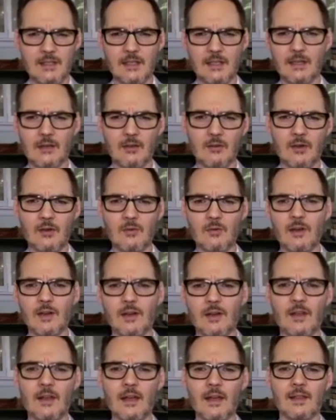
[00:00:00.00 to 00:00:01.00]
didn't agree
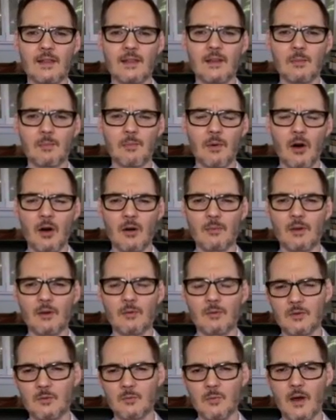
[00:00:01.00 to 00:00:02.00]
with, the department
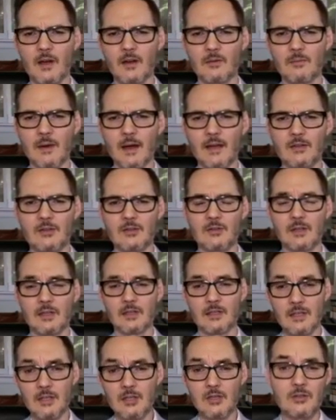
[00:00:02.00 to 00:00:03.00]
responded by issuing
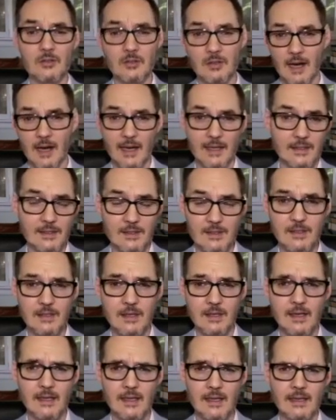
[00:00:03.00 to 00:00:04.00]
additional guidance,
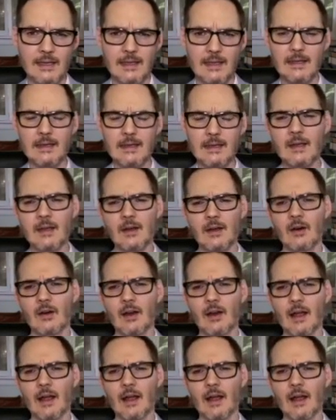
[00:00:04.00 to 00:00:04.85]
yet again, on